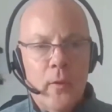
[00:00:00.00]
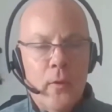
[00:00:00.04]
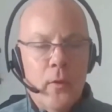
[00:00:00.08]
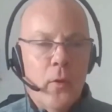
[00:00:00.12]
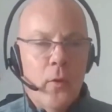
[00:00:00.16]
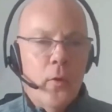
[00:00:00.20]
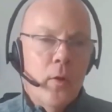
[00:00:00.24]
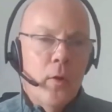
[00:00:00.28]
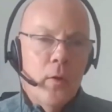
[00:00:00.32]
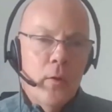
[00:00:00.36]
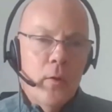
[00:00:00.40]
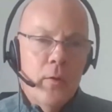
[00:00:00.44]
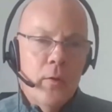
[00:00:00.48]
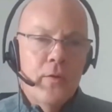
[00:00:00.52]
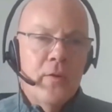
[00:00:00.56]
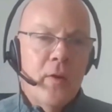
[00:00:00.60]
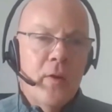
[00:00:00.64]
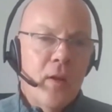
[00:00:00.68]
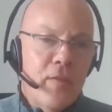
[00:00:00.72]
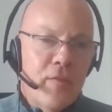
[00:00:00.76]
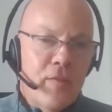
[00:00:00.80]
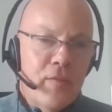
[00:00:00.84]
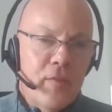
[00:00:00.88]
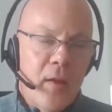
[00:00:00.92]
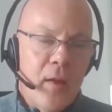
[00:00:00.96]
or should
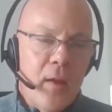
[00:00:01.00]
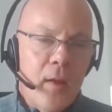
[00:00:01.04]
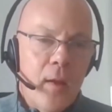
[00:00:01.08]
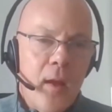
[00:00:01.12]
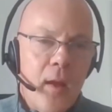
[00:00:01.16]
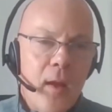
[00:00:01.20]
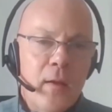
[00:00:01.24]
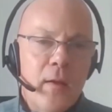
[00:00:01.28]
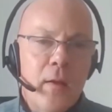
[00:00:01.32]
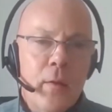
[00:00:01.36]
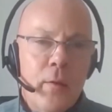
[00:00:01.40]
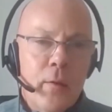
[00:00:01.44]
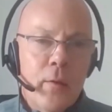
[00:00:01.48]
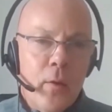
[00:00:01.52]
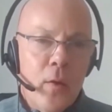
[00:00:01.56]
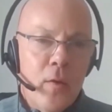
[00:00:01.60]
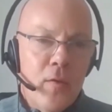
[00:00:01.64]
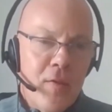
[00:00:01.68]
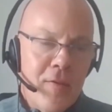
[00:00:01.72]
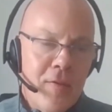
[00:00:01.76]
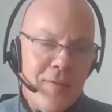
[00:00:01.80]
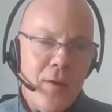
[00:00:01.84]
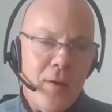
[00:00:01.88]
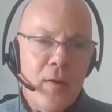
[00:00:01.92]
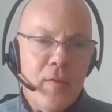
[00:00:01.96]
I say any choice
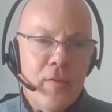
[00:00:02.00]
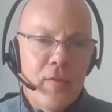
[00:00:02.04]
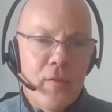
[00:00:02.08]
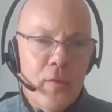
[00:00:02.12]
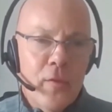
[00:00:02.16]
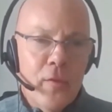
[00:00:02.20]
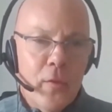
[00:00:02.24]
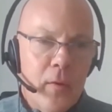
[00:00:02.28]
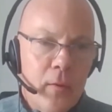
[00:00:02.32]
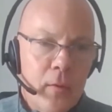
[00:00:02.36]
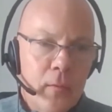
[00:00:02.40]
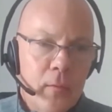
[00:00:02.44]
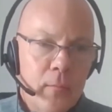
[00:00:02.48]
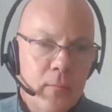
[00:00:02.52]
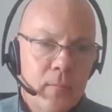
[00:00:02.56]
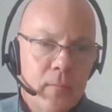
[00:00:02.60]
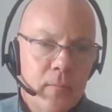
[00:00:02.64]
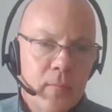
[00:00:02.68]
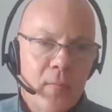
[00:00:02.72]
as long as it's Oracle.